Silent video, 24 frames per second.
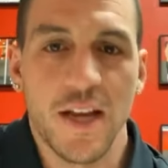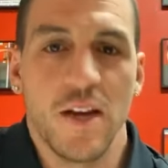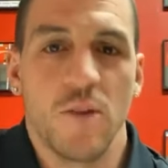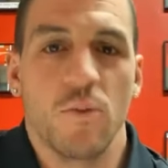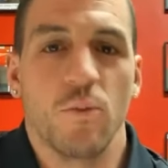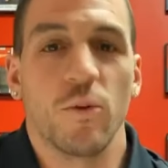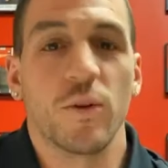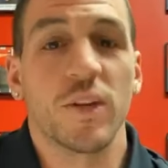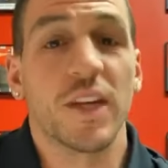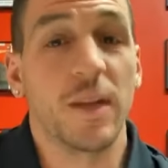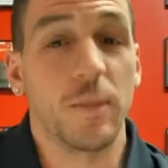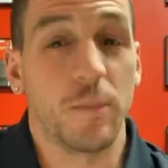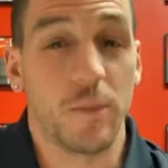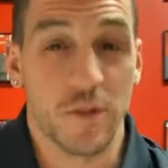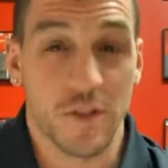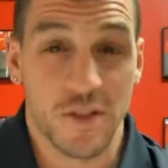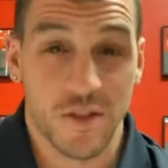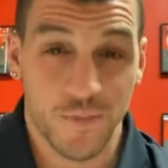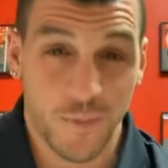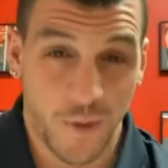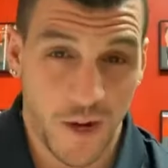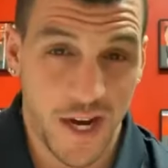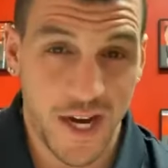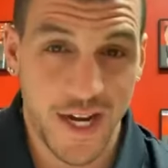will keep your
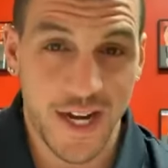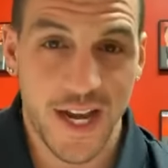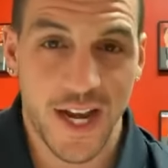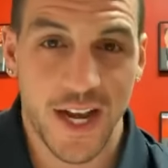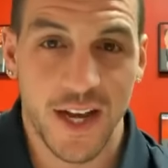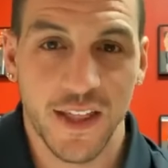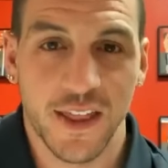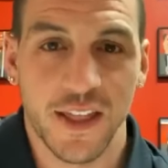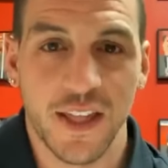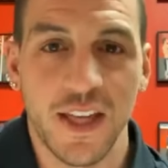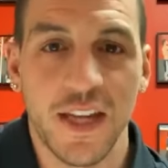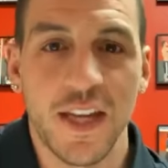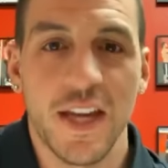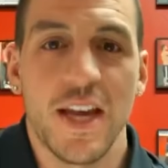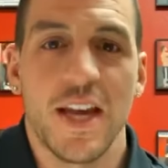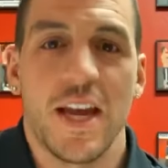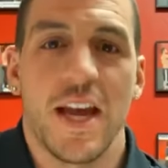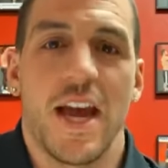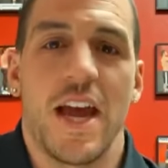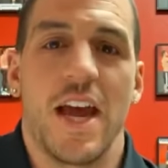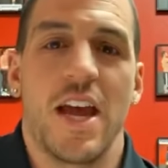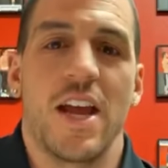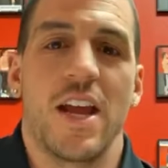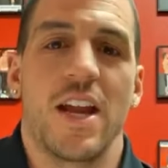spine healthy,
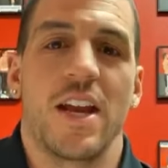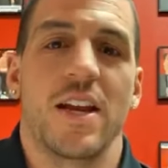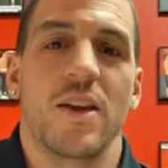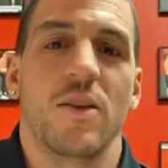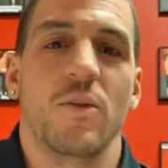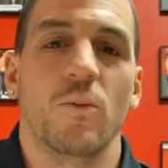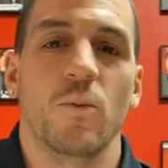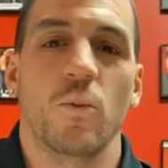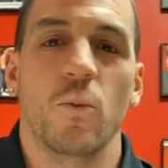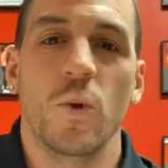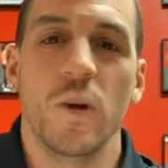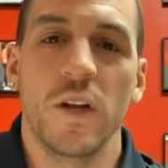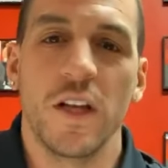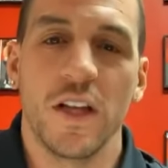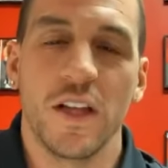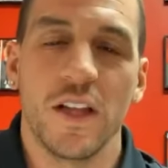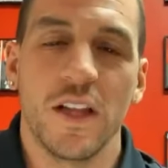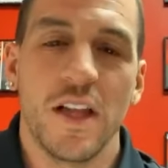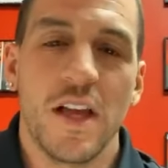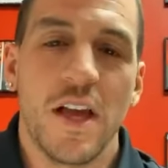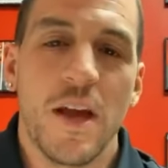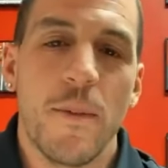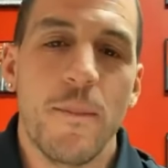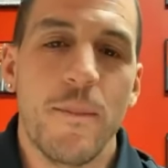and
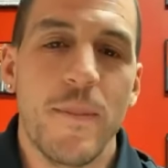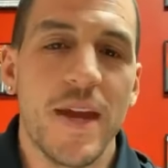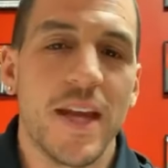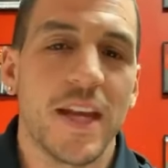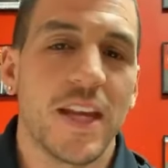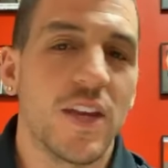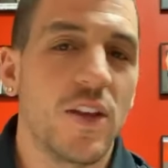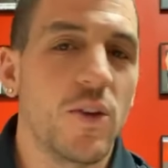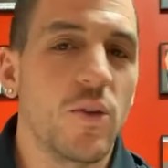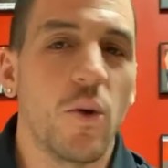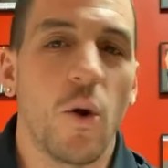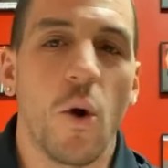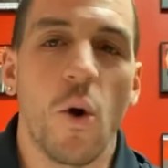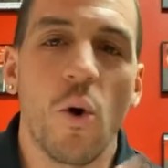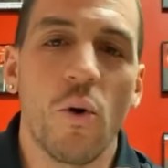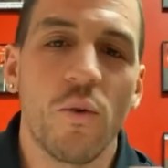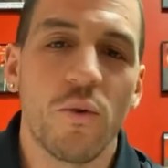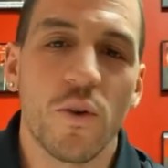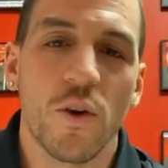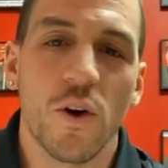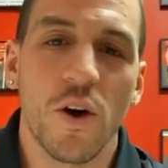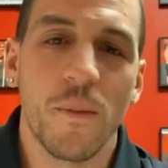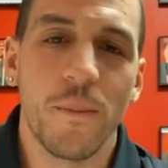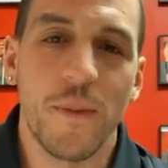will make you
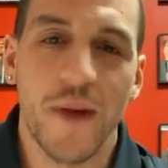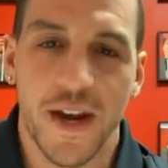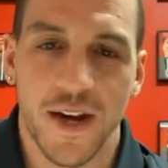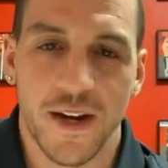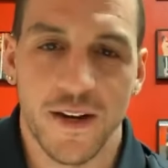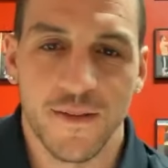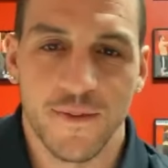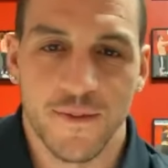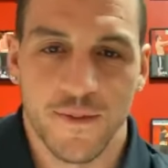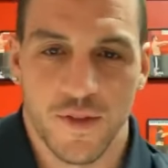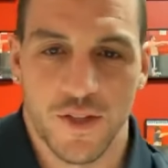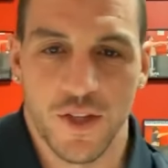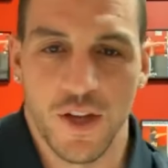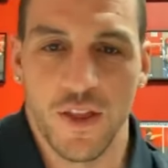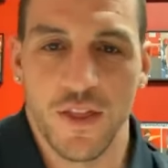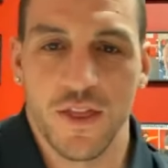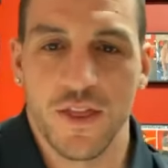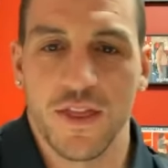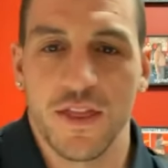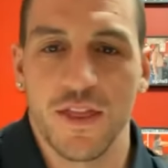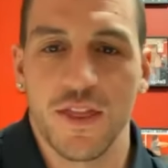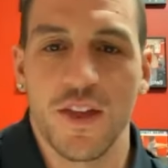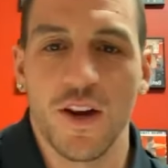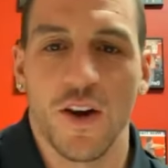overall better.
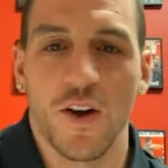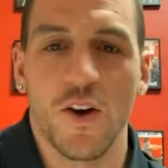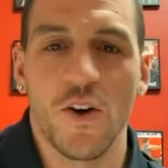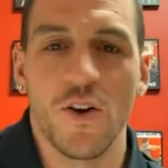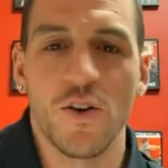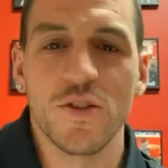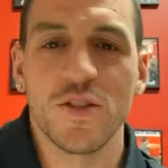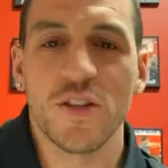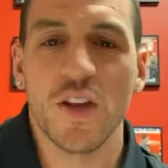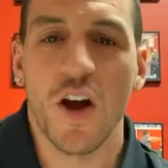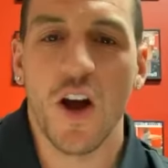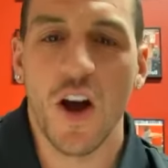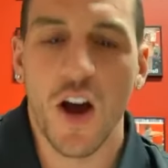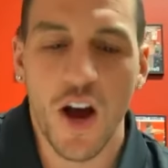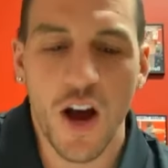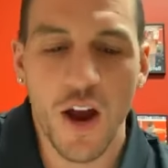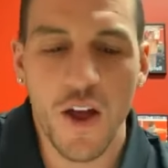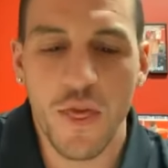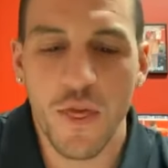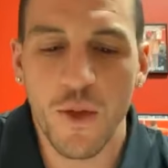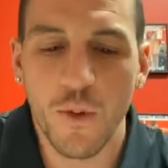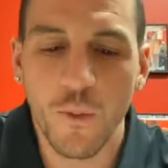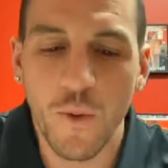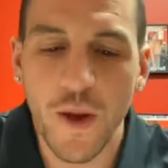So those are
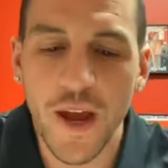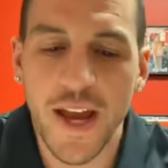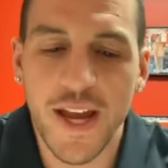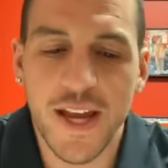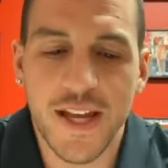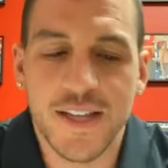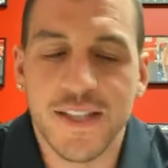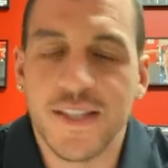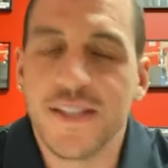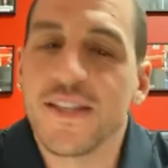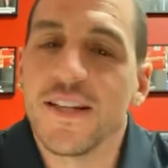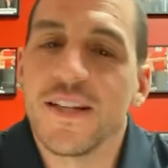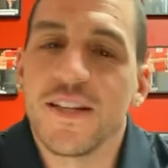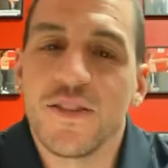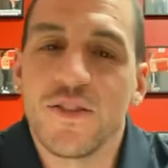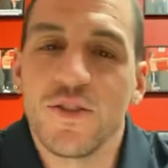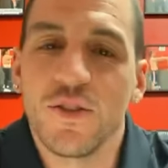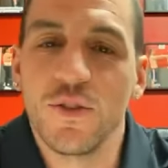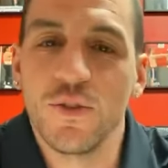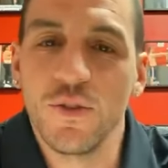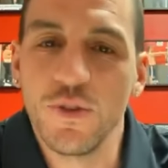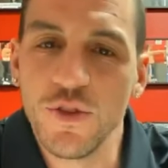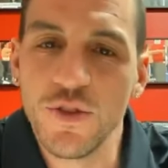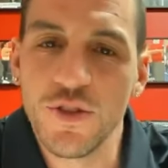the ways to
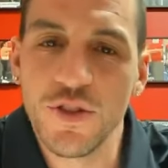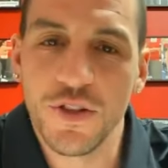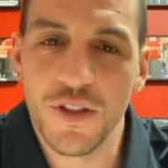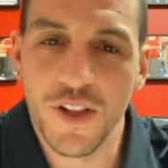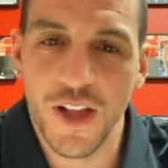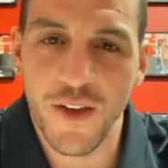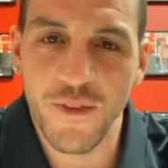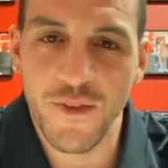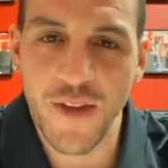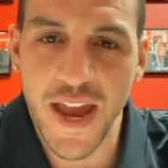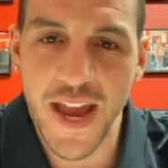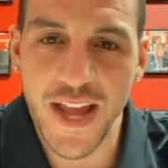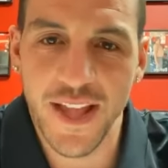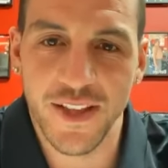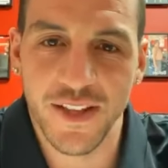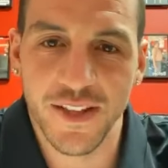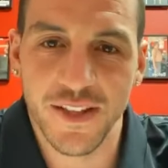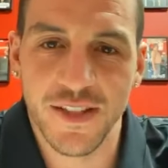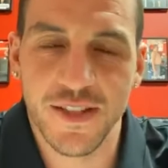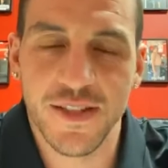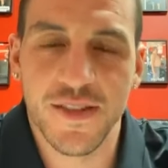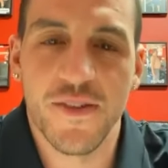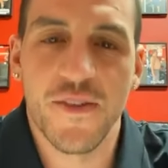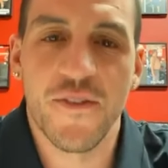lose your love
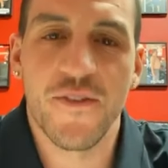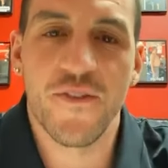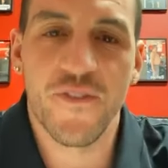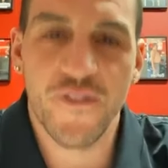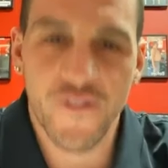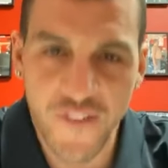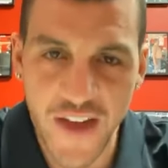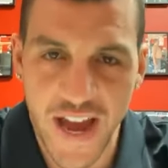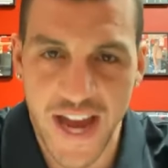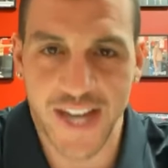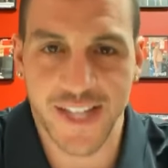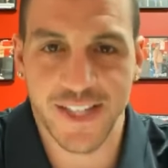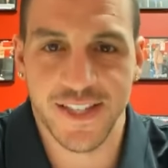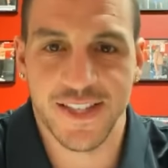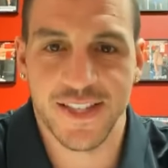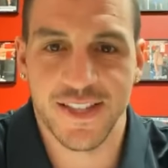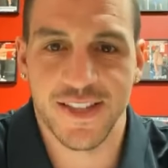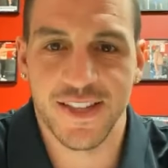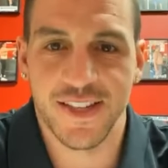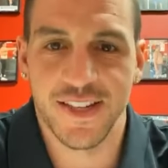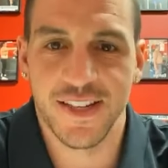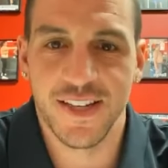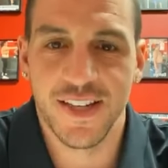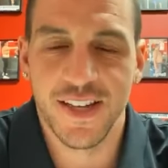handles
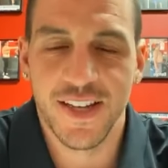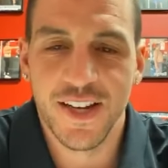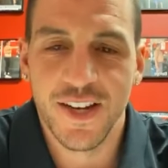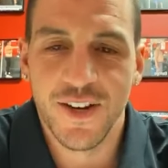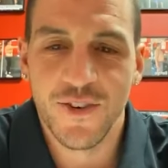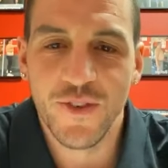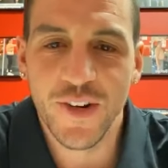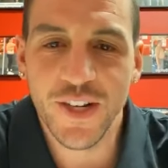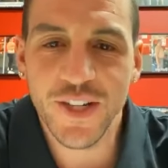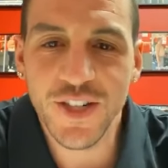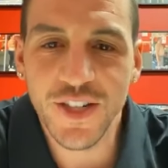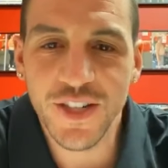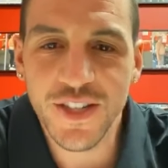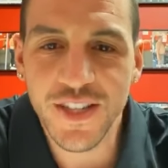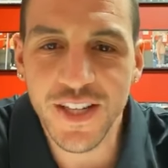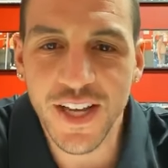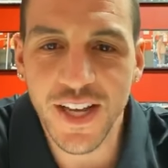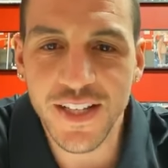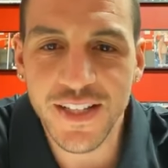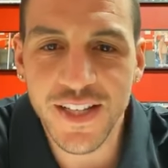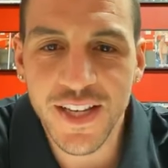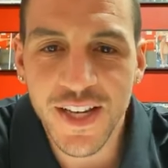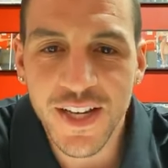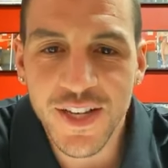fast. Richard
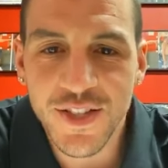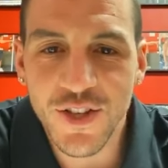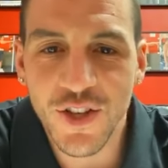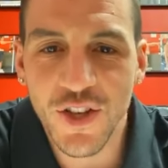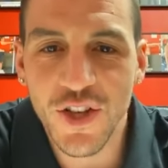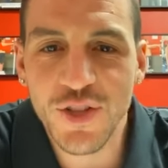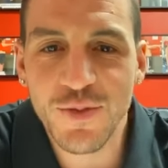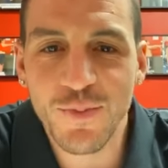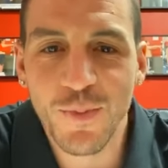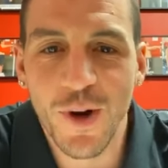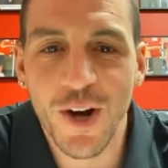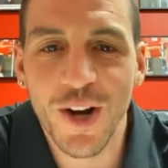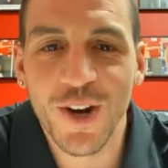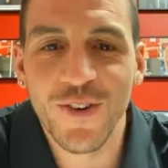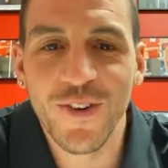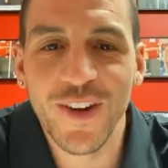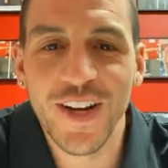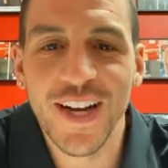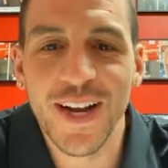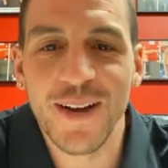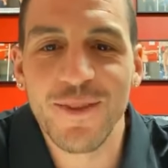says, so this margarita I'm